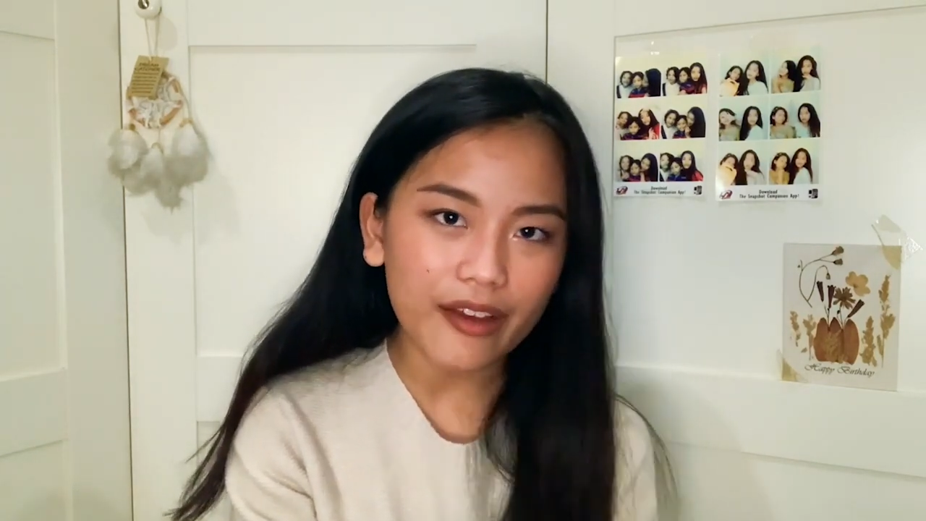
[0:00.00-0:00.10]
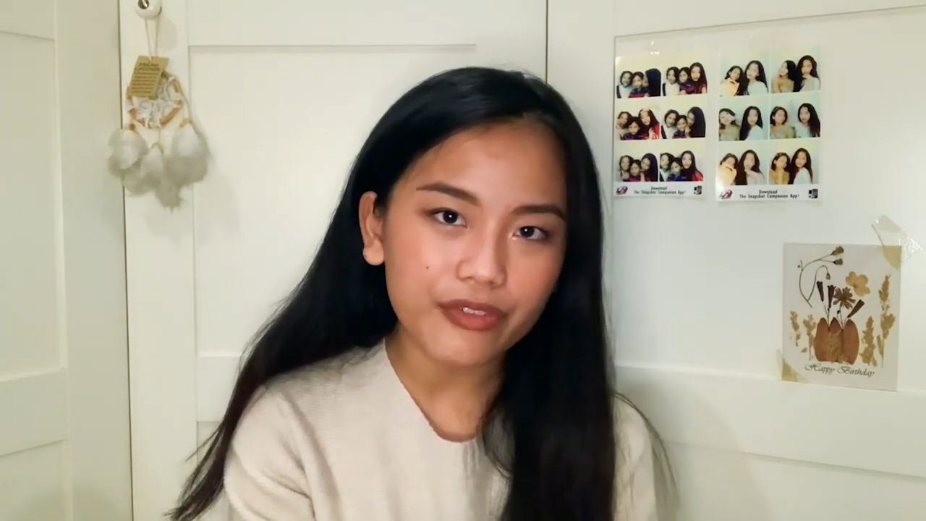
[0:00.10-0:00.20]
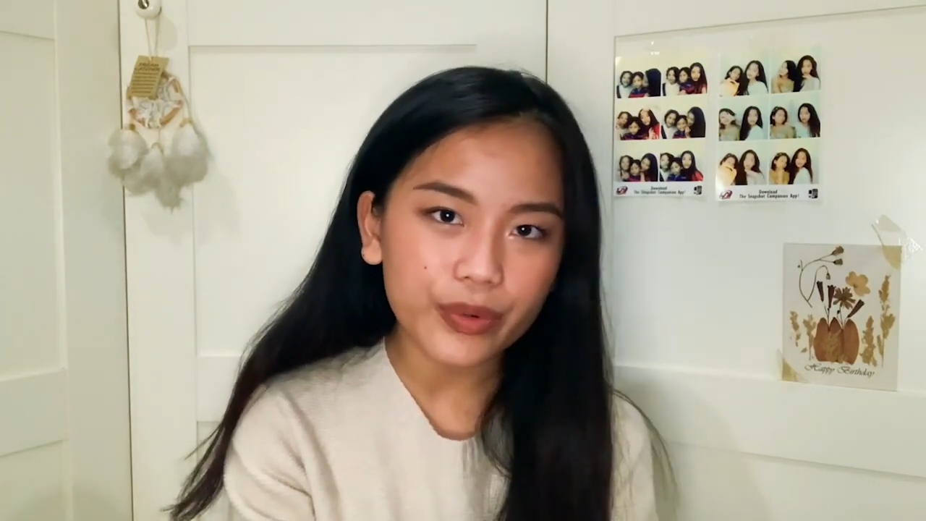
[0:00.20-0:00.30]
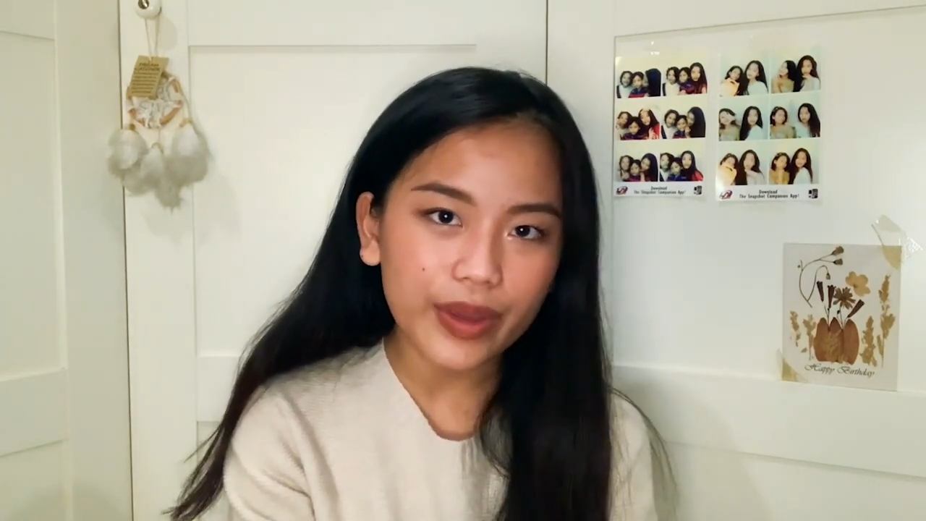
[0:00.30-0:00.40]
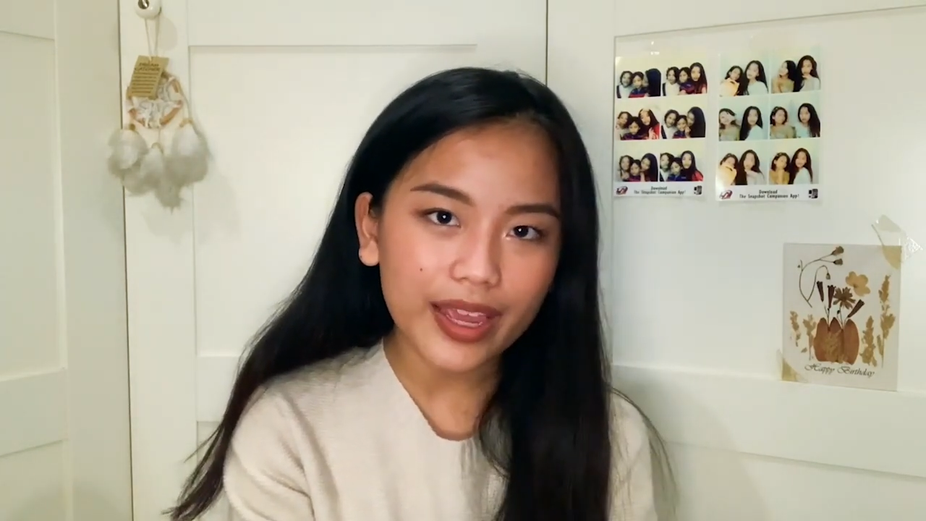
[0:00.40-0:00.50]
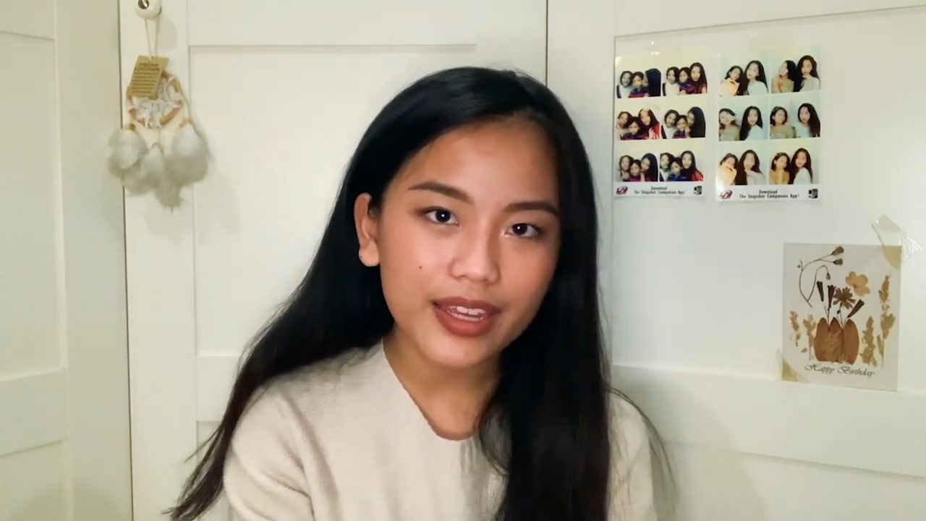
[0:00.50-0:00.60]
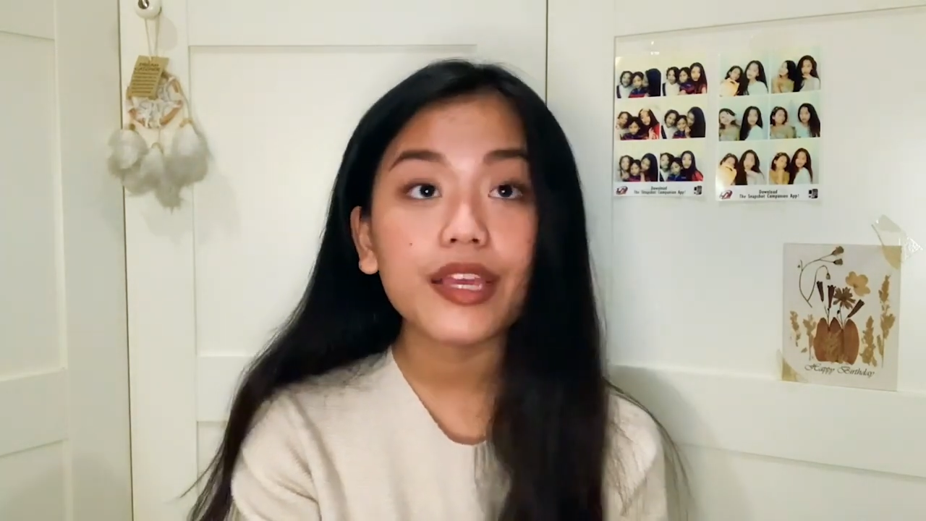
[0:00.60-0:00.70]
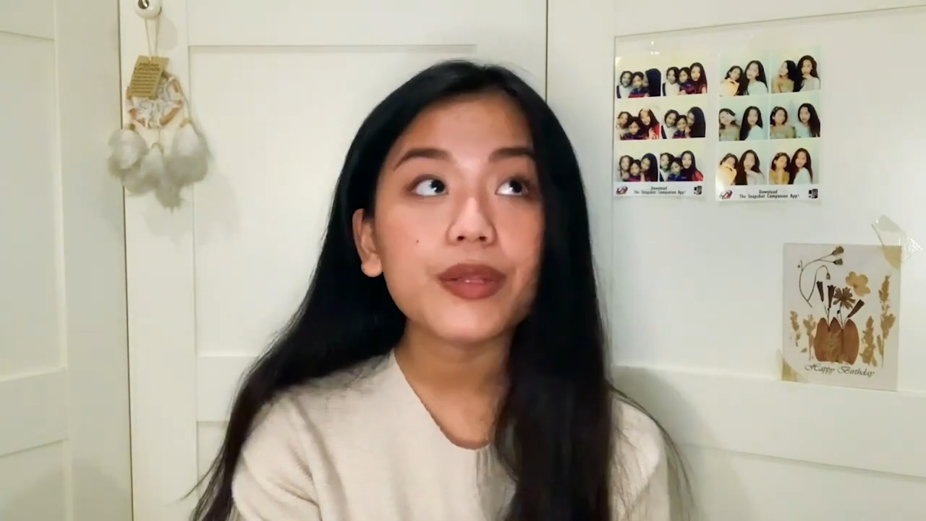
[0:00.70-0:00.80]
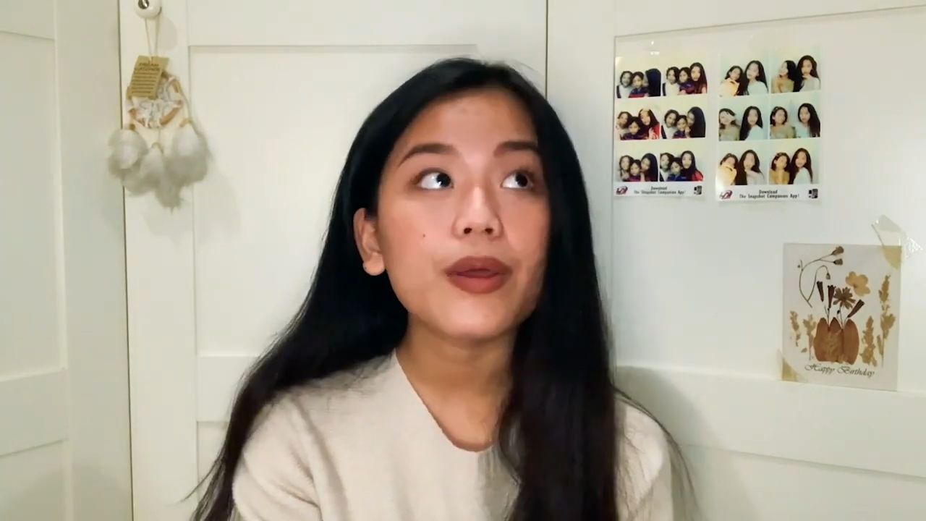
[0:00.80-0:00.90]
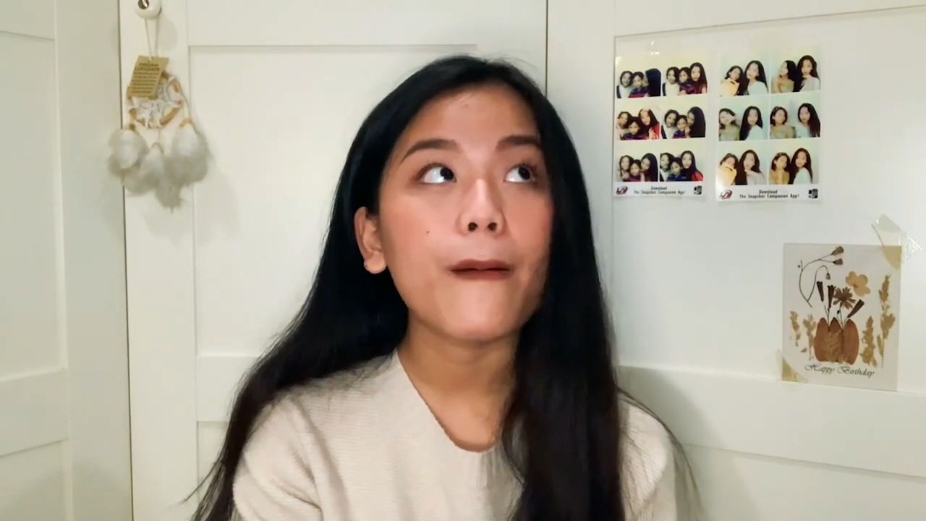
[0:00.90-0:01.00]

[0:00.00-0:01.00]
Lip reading: half away. It